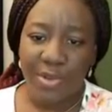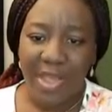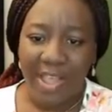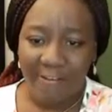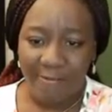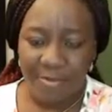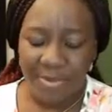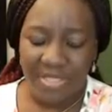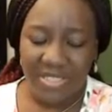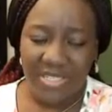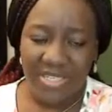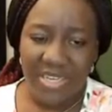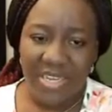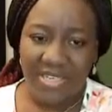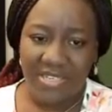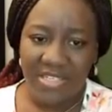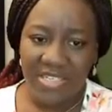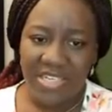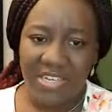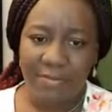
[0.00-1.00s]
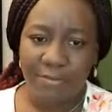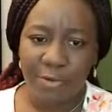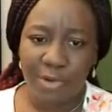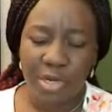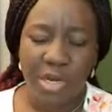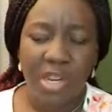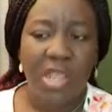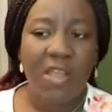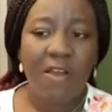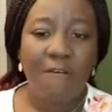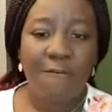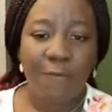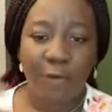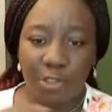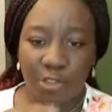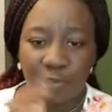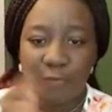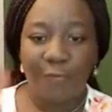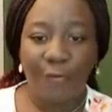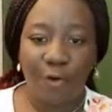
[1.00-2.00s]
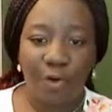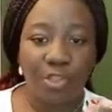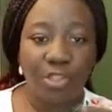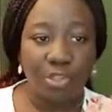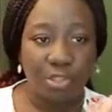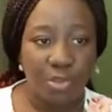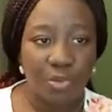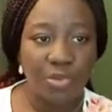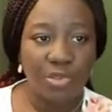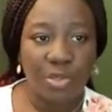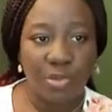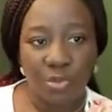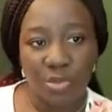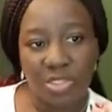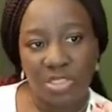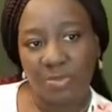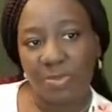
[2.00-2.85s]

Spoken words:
you have PTSD. But for those who